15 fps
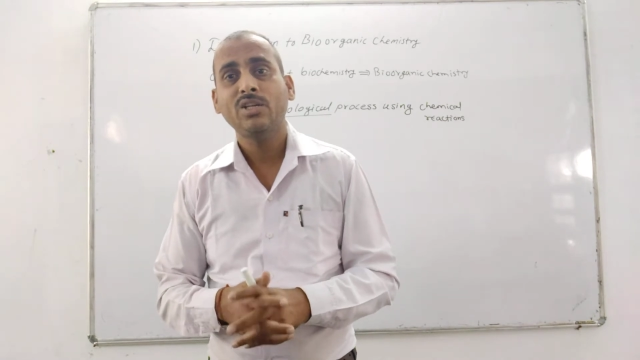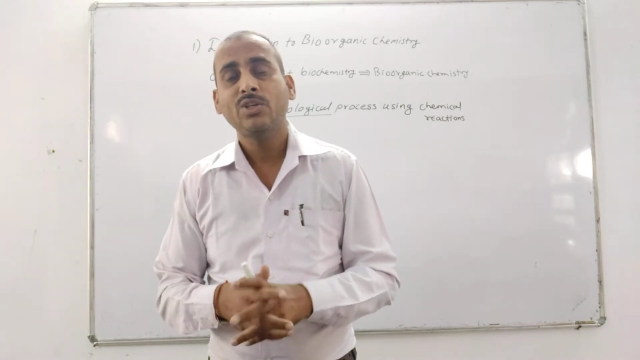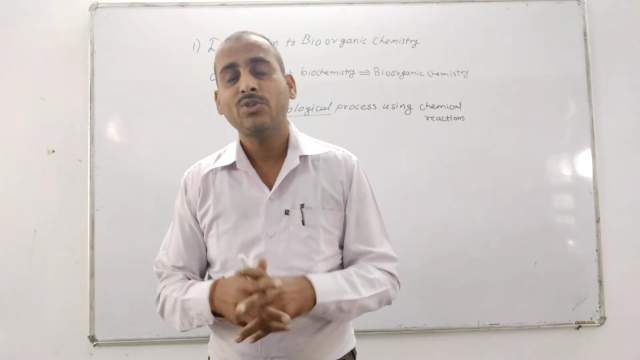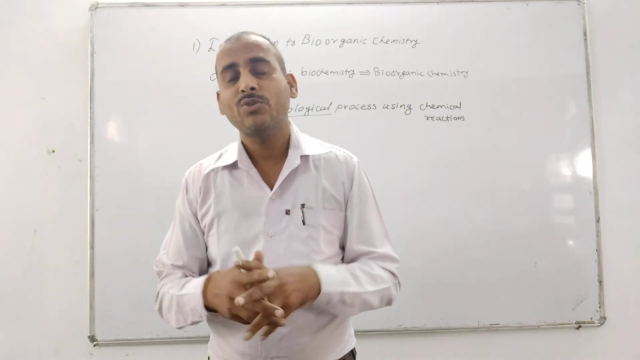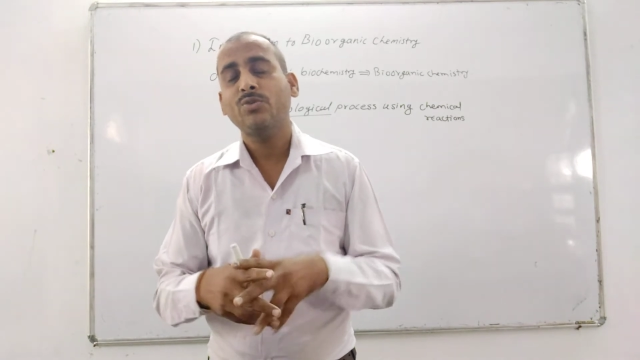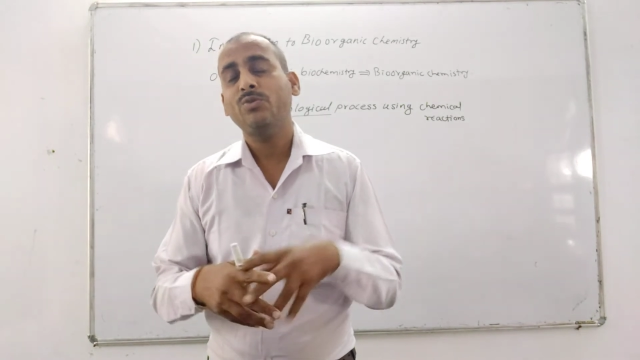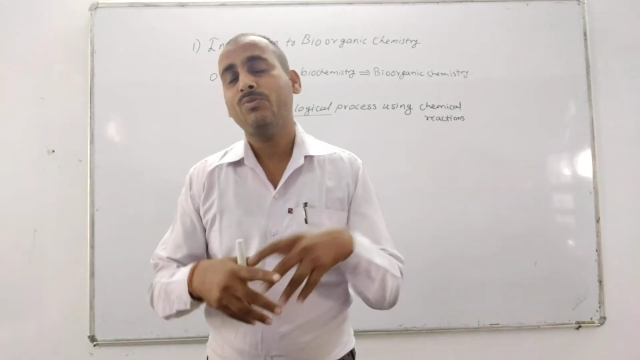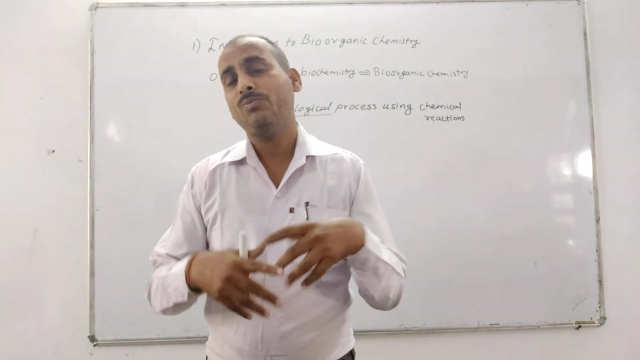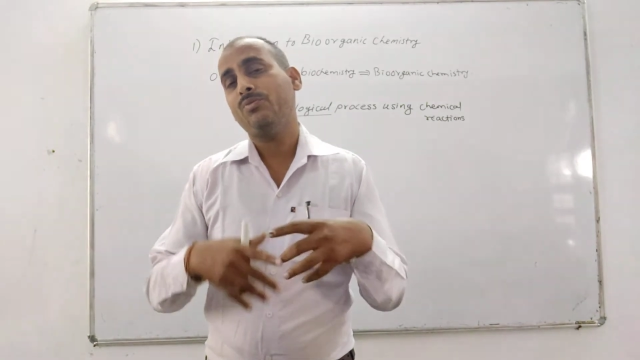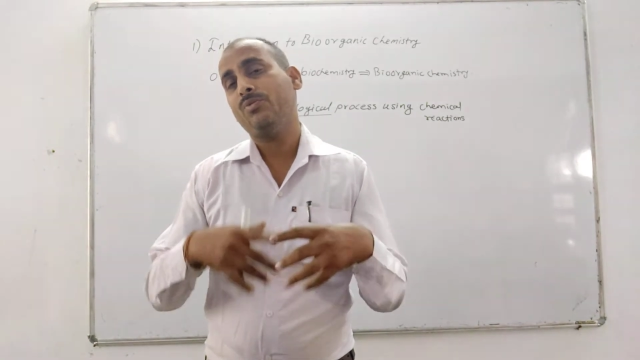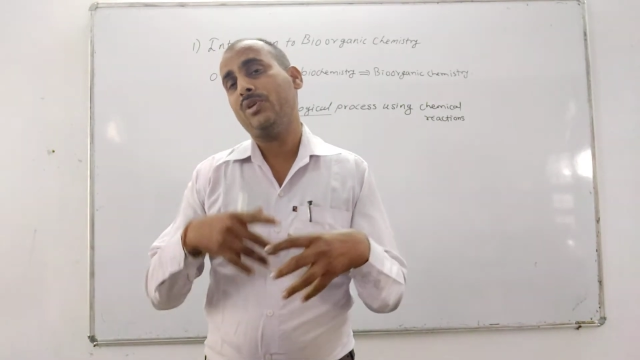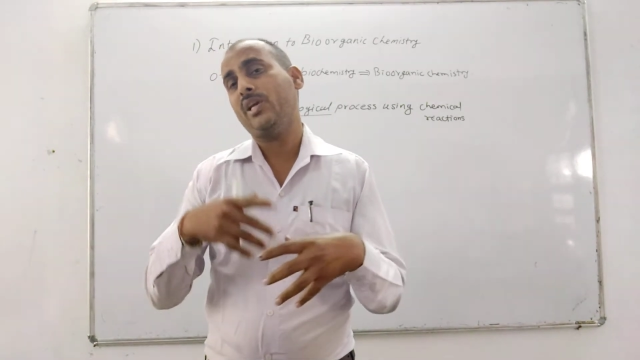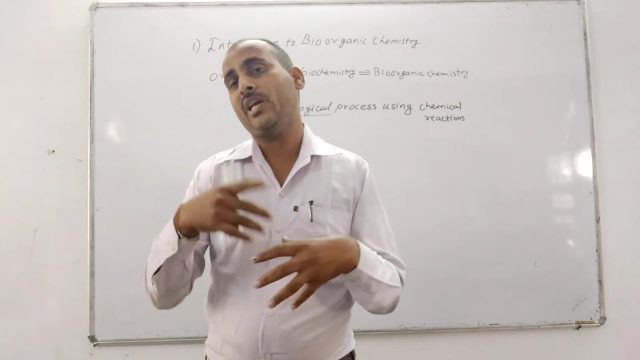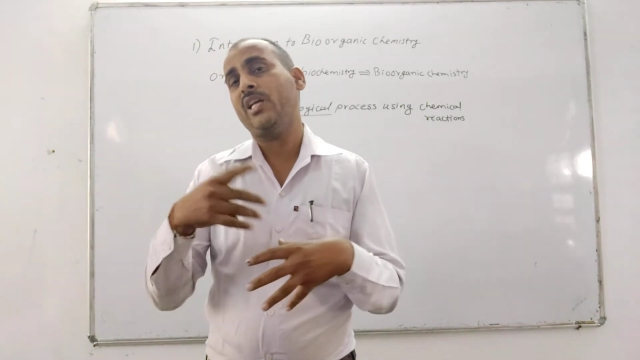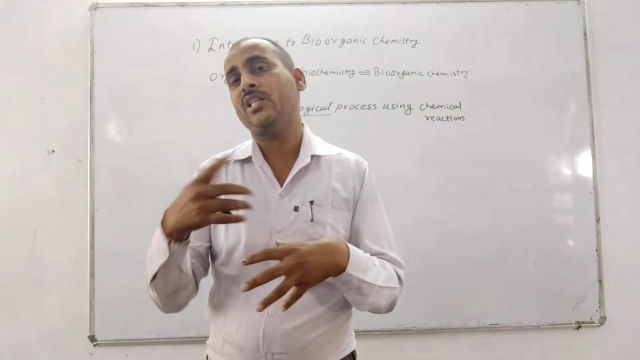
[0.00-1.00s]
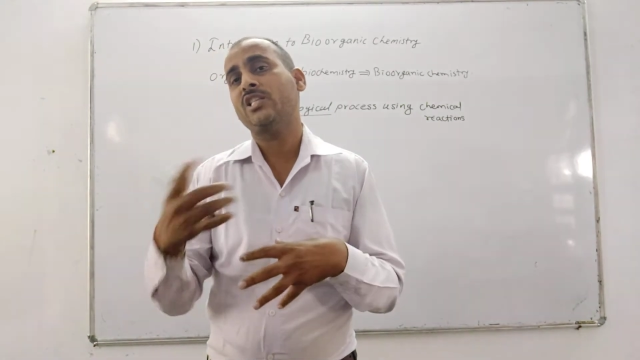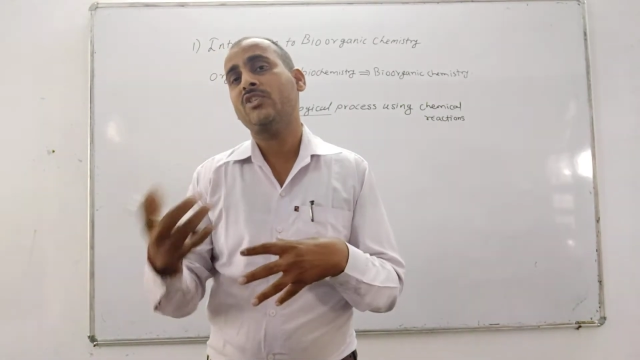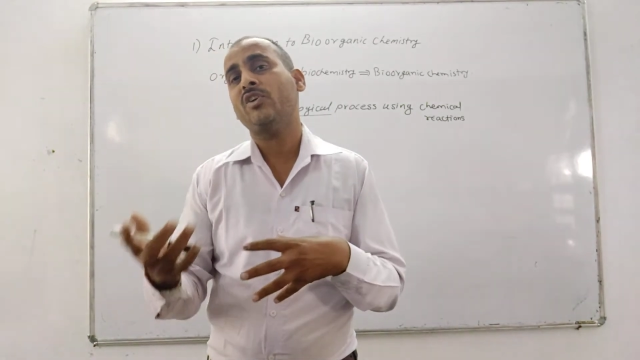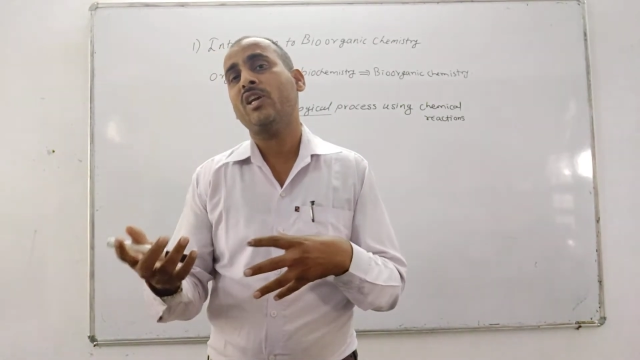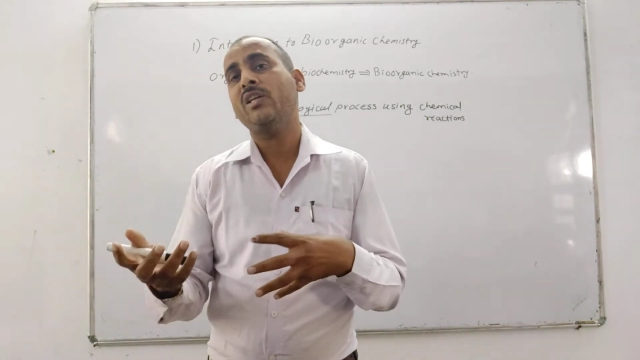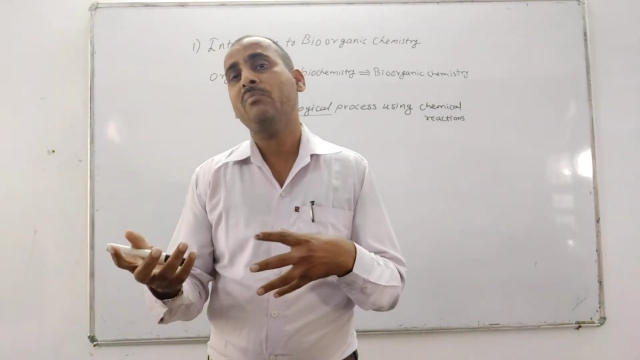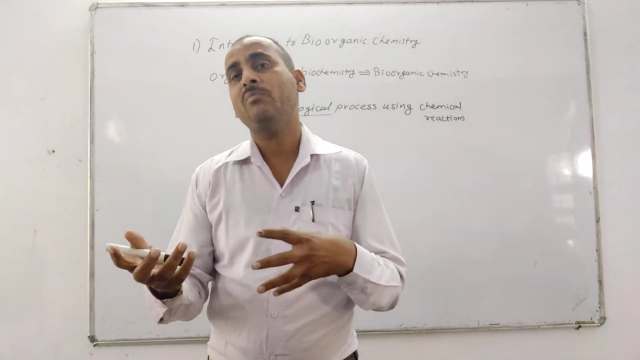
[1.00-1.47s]
So
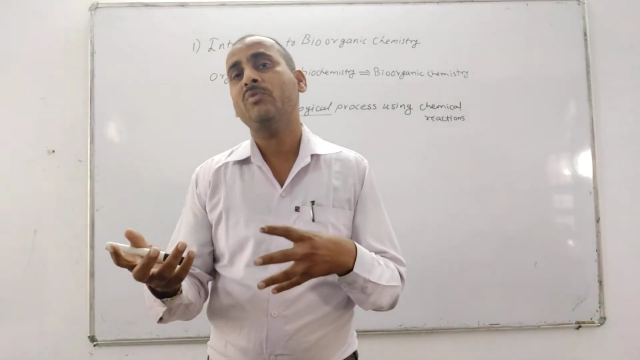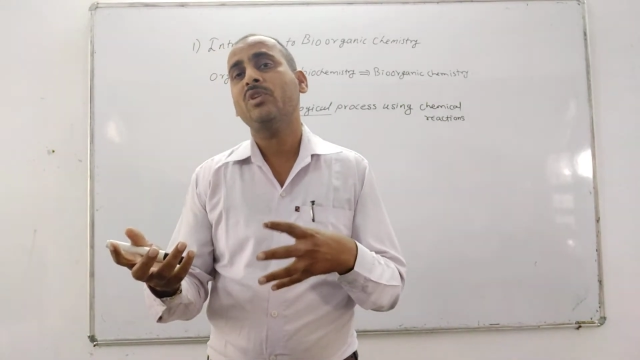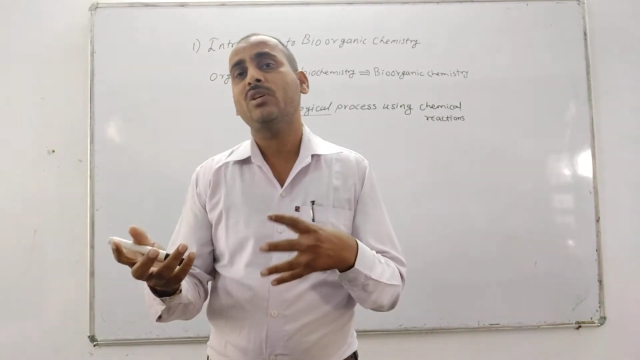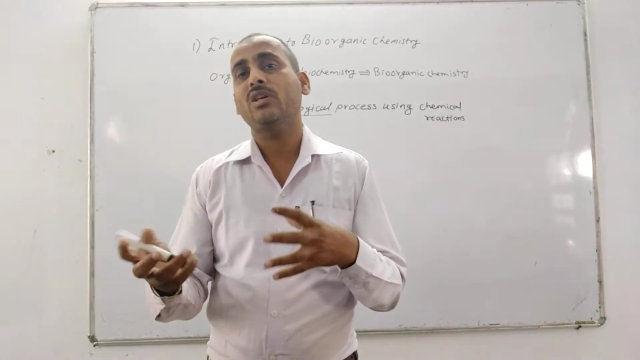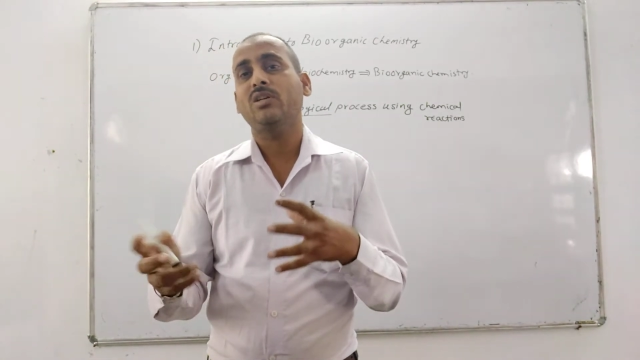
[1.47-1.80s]
enzyme,